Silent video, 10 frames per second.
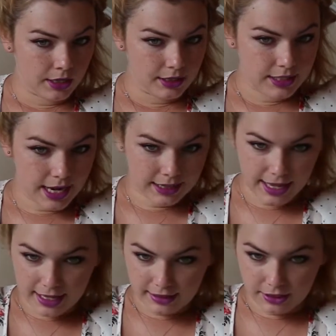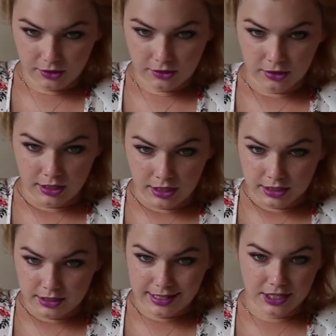take that little
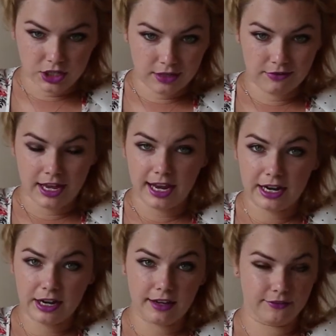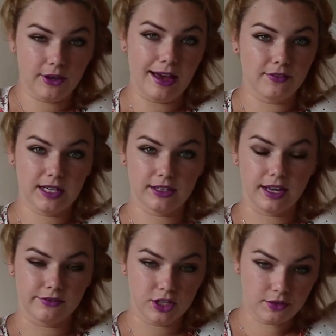section of hair, if you have any
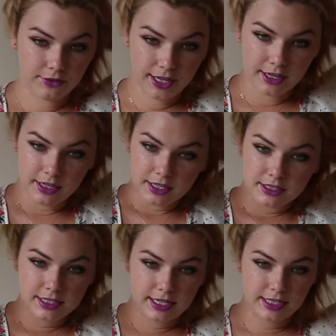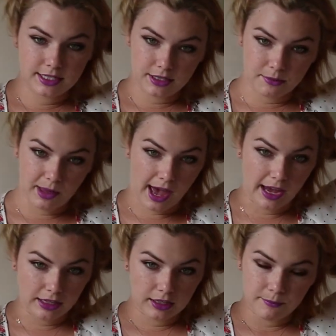left over, stick it to the
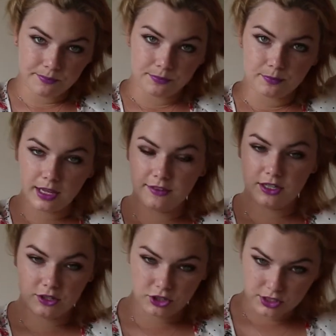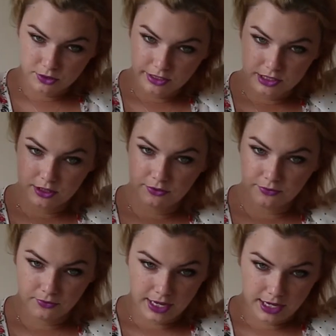back, and then you're just going to
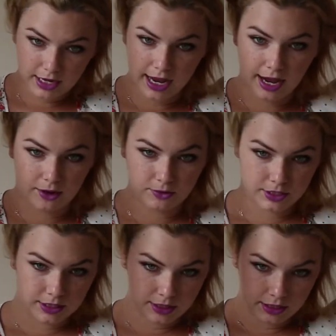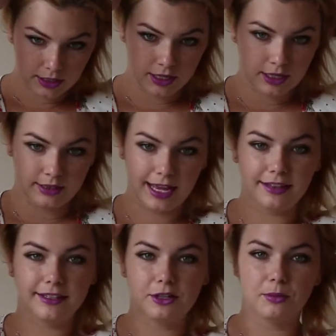fan out that little